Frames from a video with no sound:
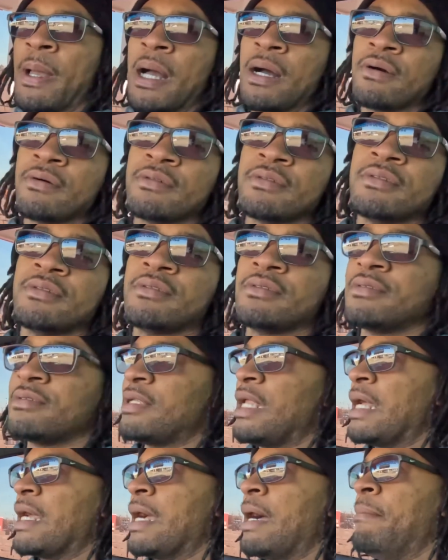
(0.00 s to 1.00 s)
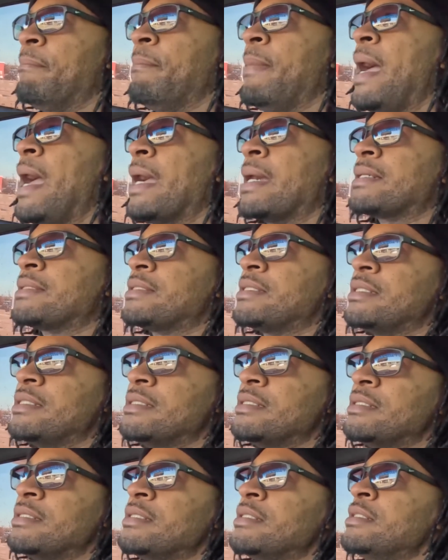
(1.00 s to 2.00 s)
out, like a max.
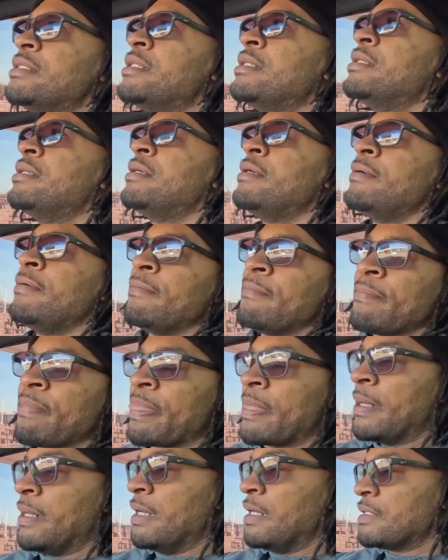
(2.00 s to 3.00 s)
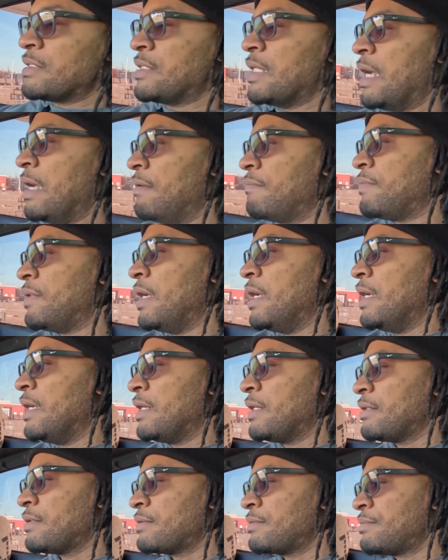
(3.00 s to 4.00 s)
You know, same
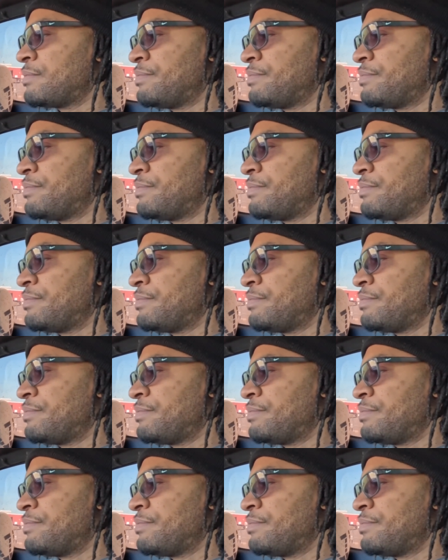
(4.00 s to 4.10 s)
thing